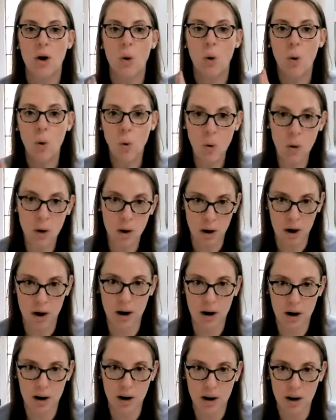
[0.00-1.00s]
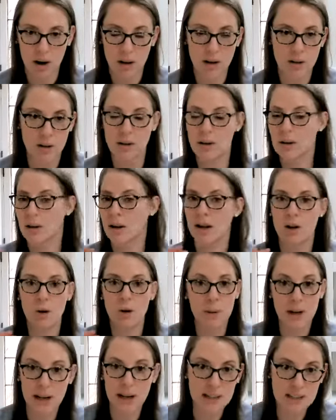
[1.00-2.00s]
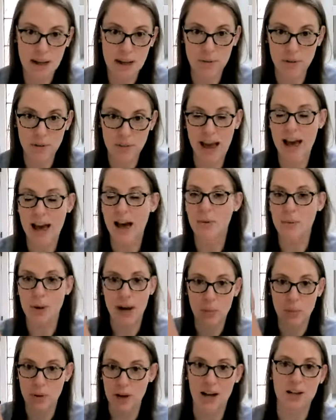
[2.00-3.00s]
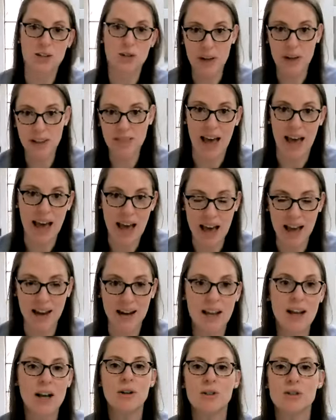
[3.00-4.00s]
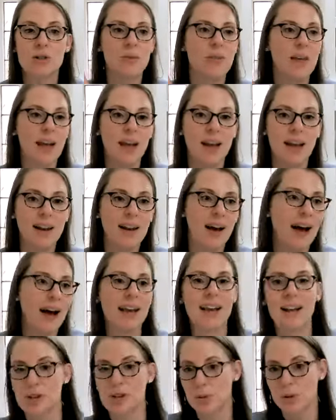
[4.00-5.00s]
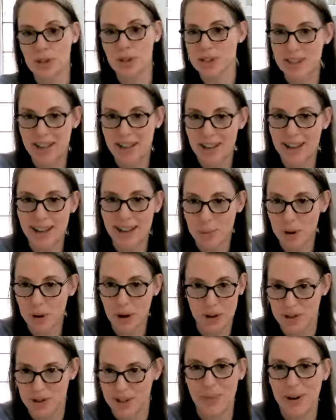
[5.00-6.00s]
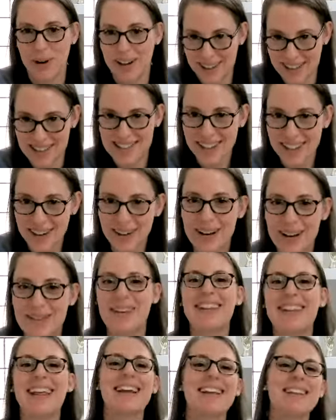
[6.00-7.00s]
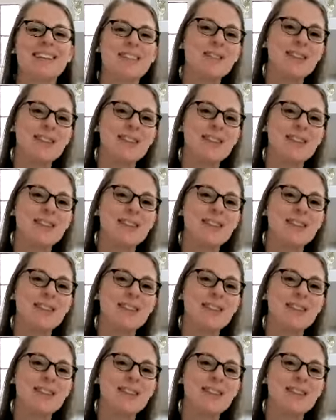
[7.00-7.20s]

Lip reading: or ain't nobody got time for that, right? We're not doing that. So then I guess we're just eating burgers at Wendy's. You know what I mean? Like it's